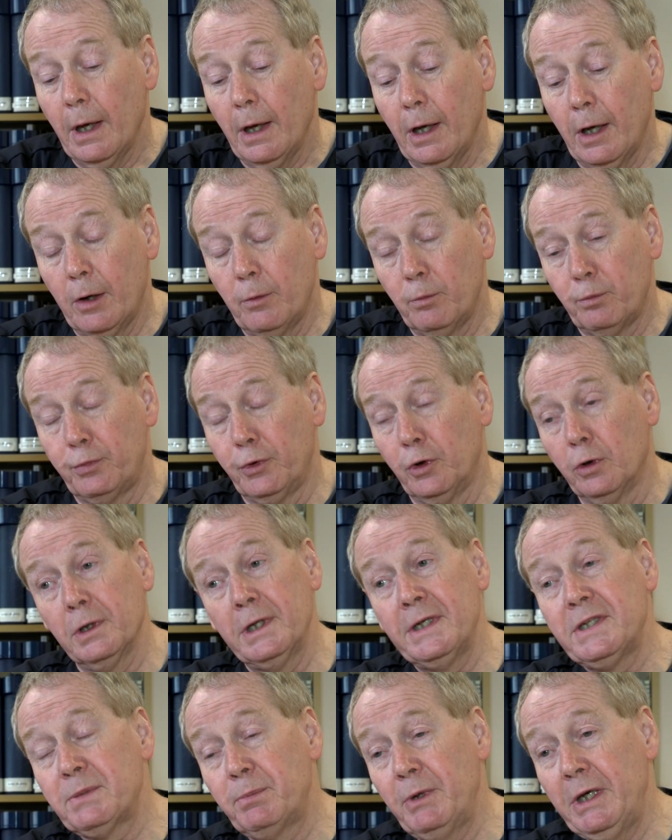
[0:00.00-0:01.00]

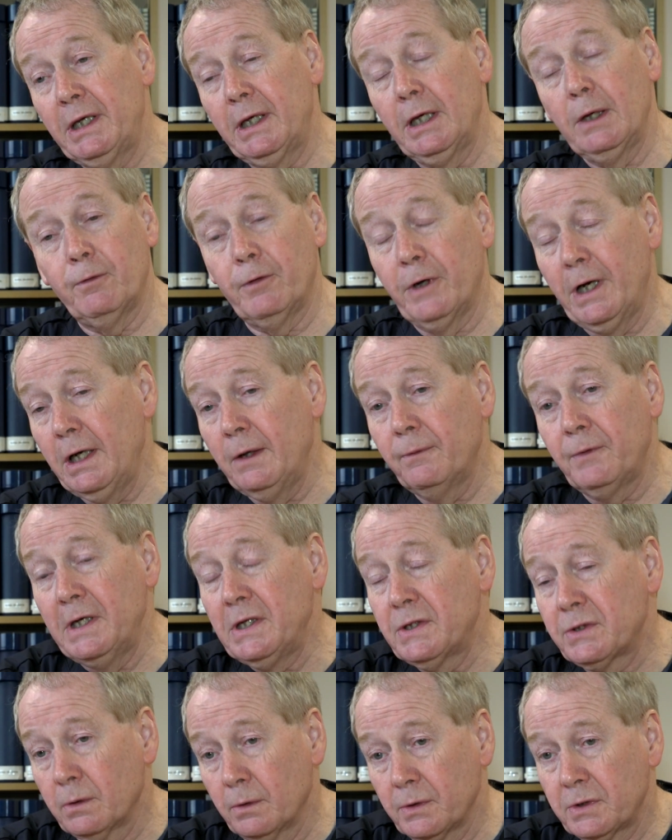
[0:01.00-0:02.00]
Broadly speaking, for any of
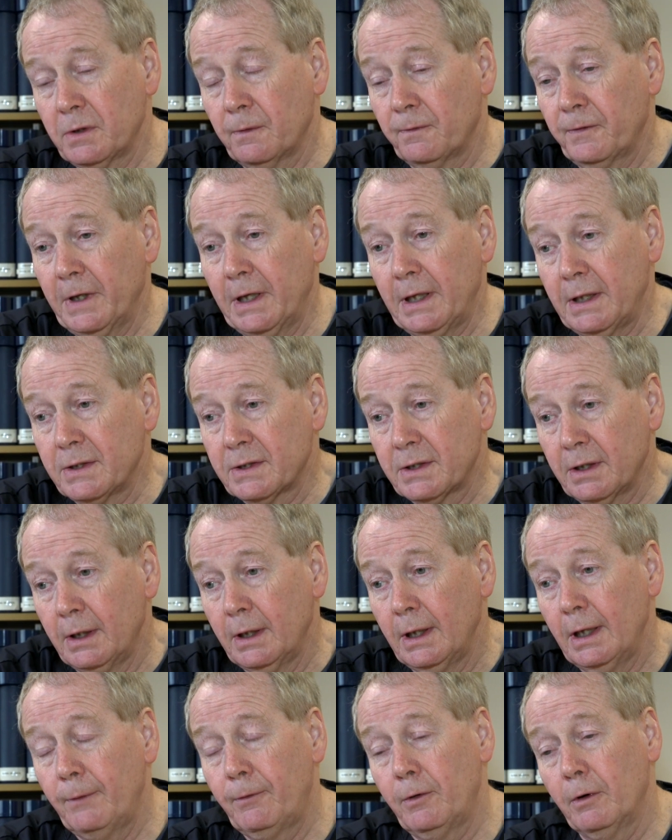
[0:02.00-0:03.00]
these sorts of things,
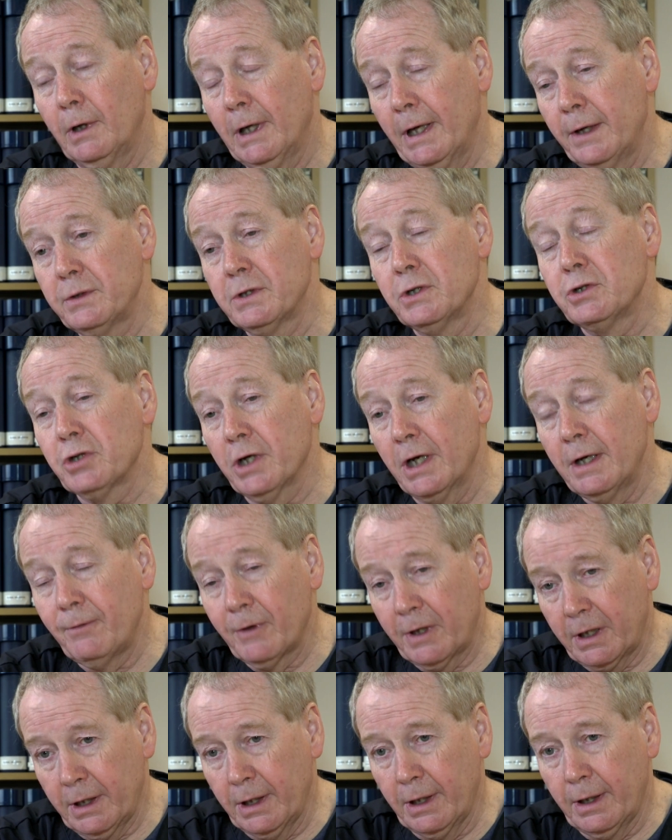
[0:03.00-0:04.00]
if you're allowed to drive
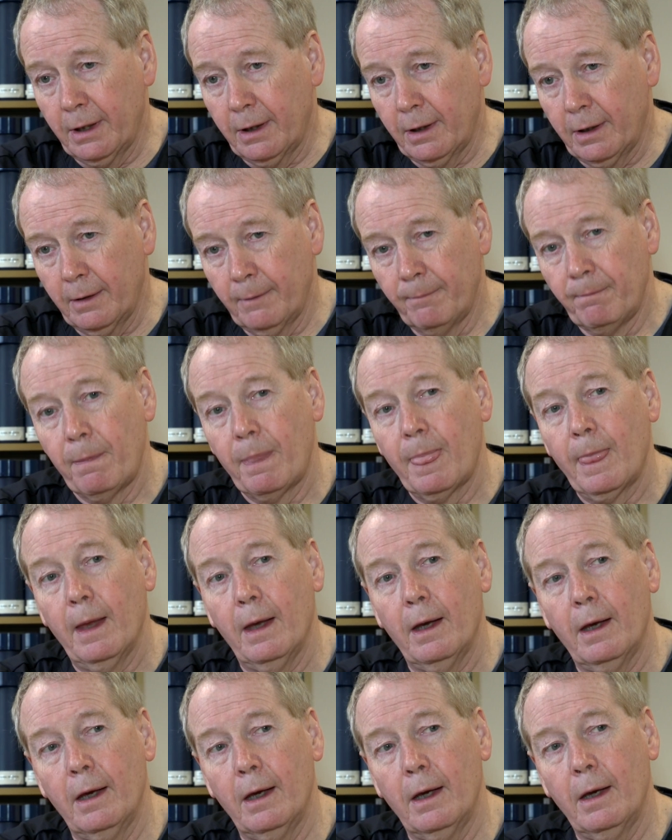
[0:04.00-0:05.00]
a car,
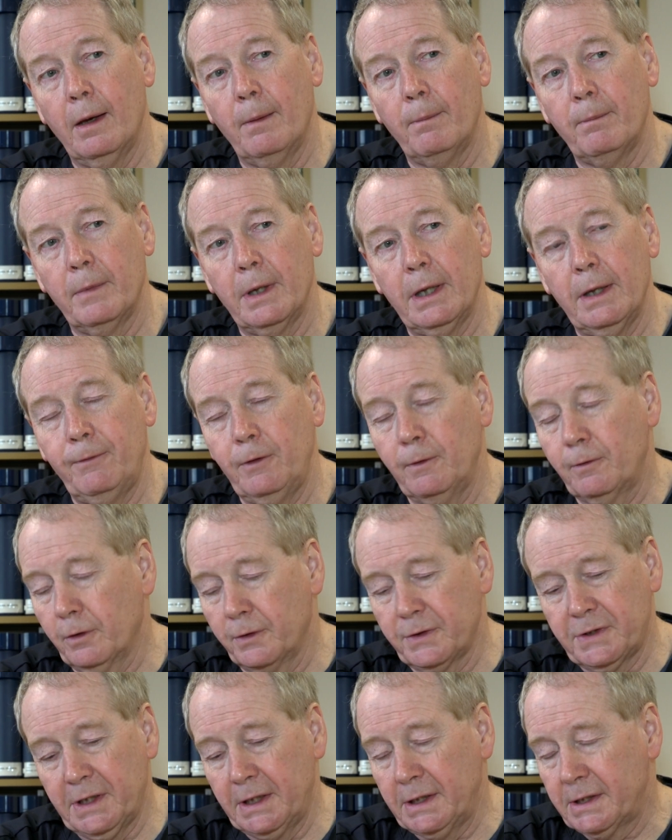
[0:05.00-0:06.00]
if you've
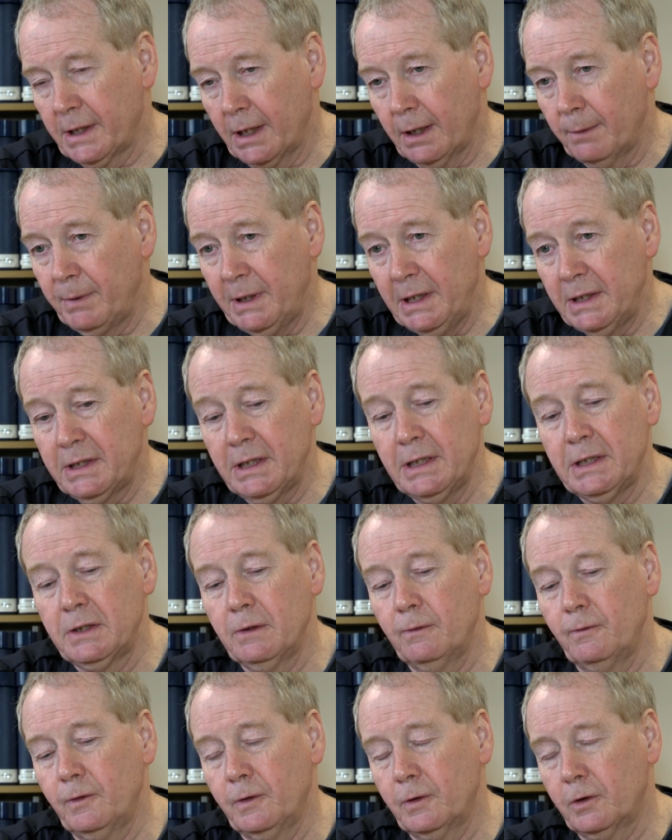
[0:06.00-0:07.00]
got, say, diabetes,
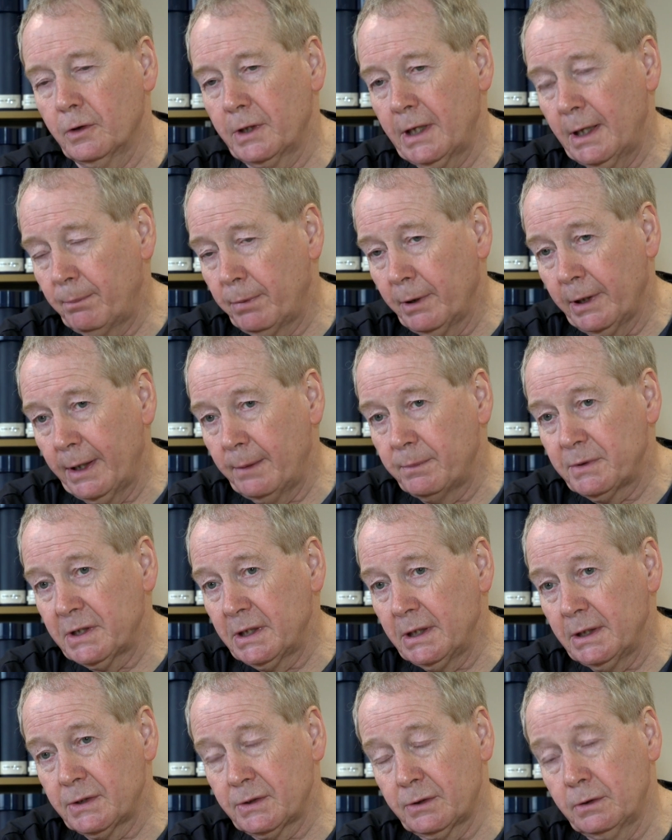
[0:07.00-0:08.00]
if you've got
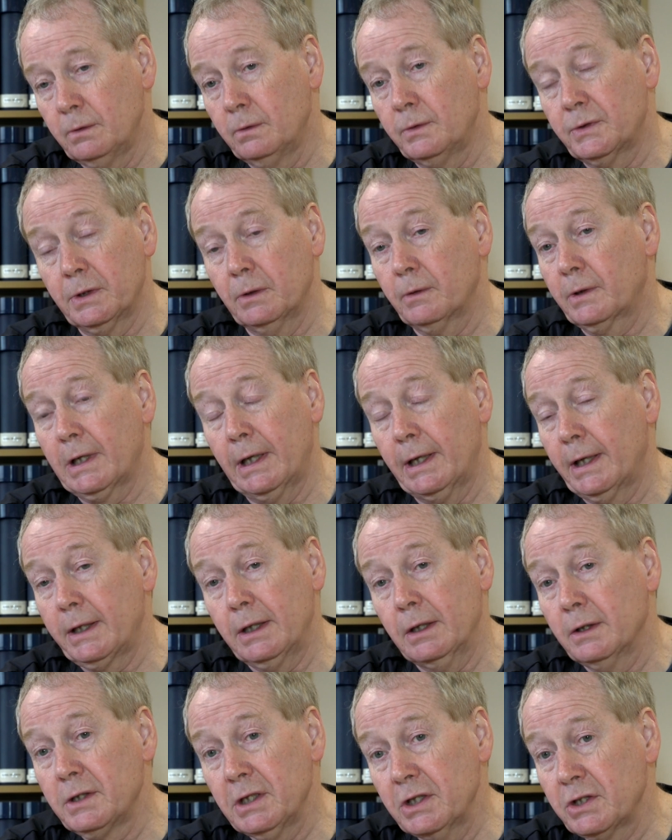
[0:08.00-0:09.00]
epilepsy, as two sort of kind of
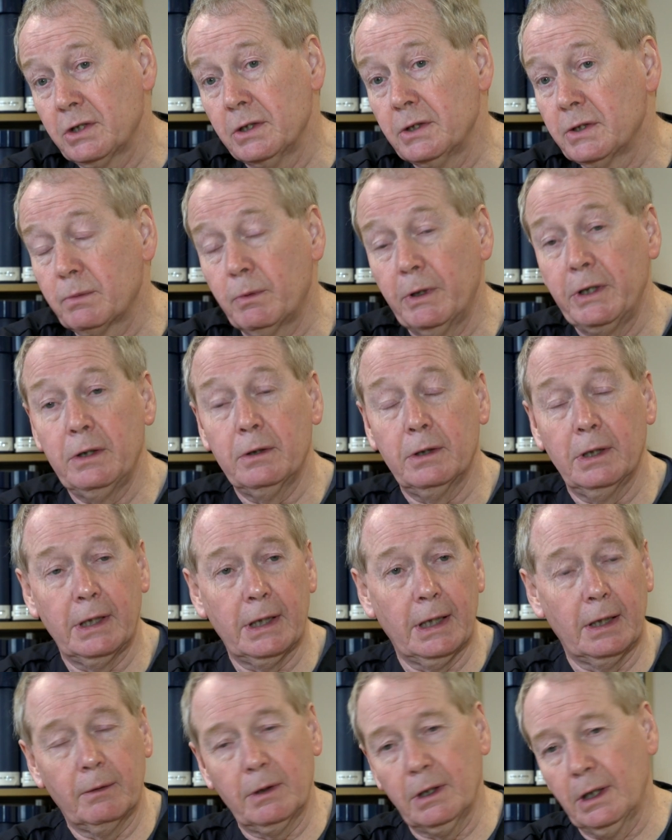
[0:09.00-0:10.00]
like conditions where you can
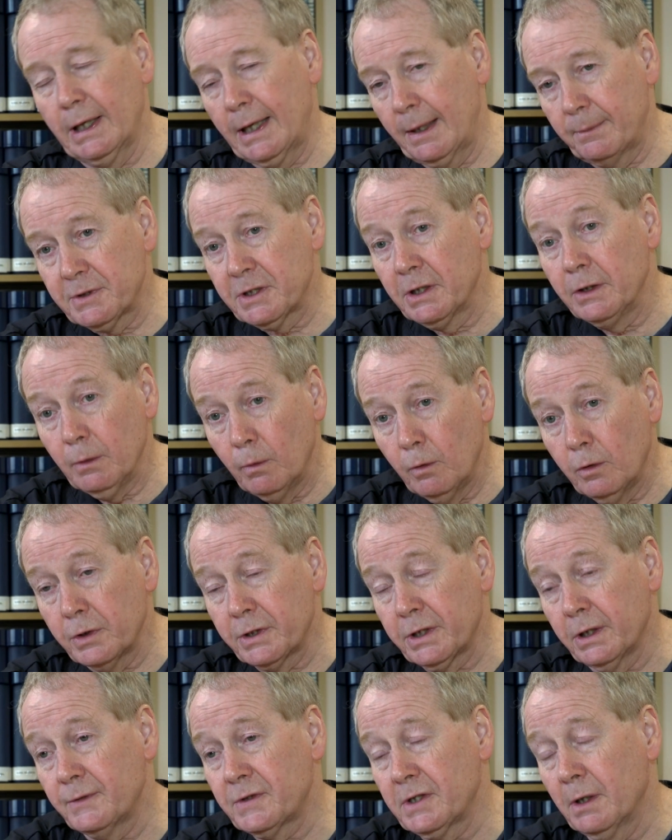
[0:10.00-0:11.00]
kind of collapse in the
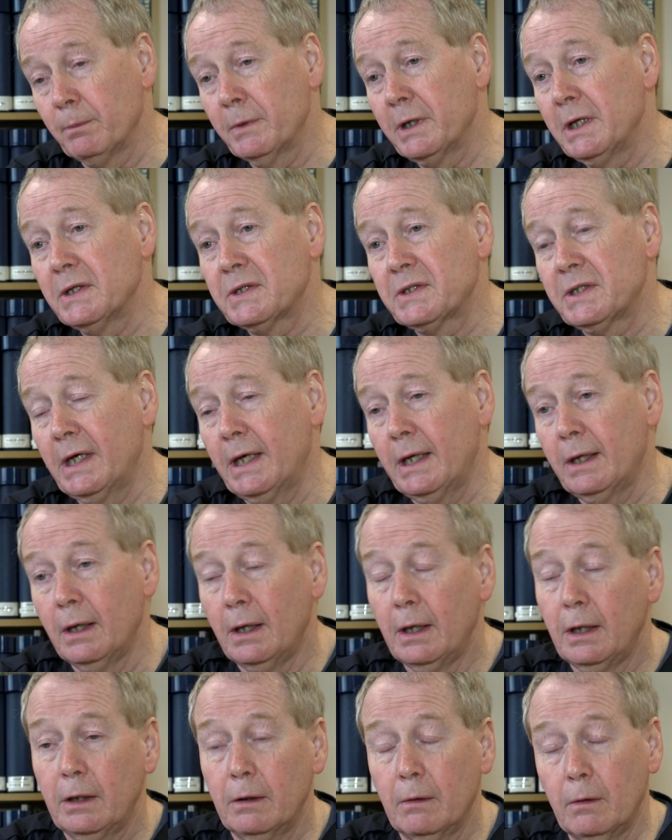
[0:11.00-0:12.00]
water, if somebody has said
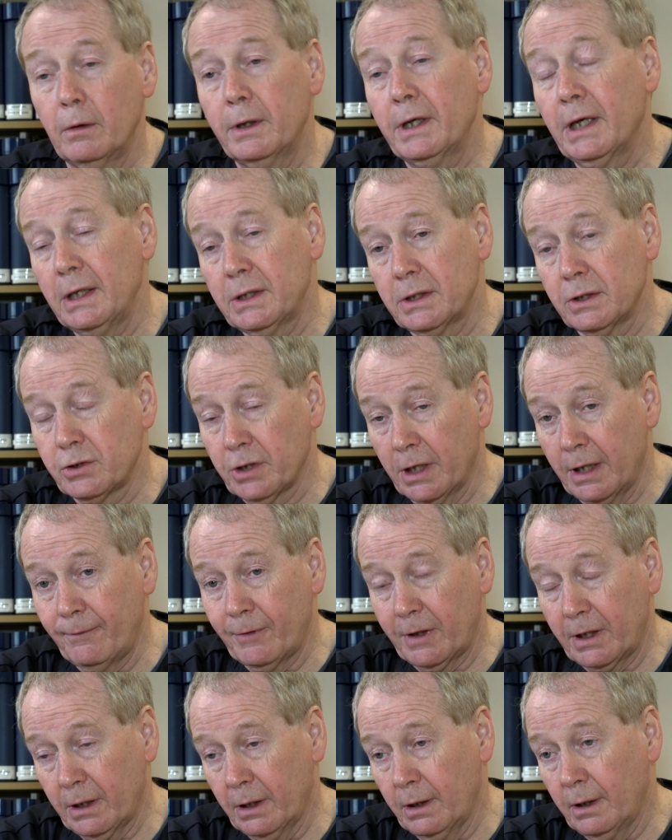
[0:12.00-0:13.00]
you're okay to
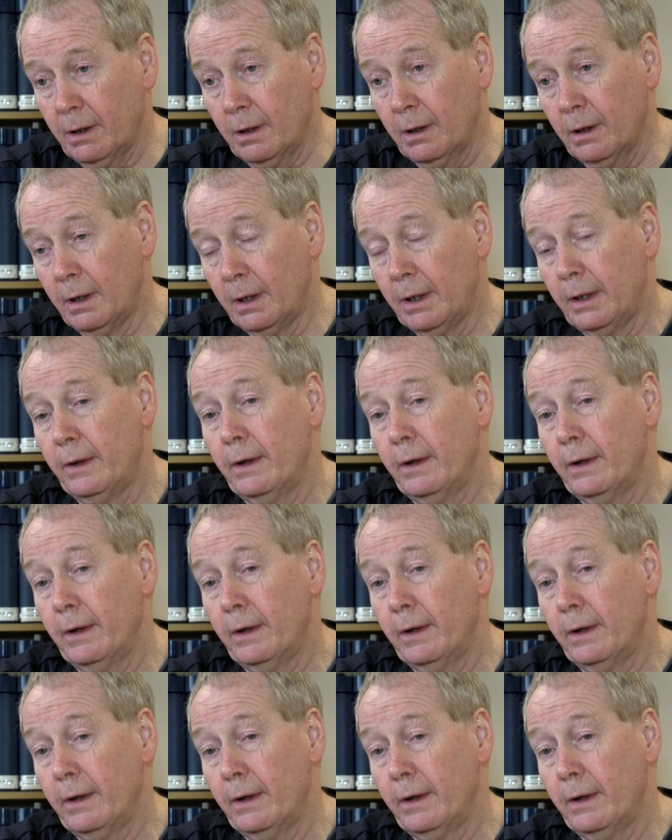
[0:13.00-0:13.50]
drive a car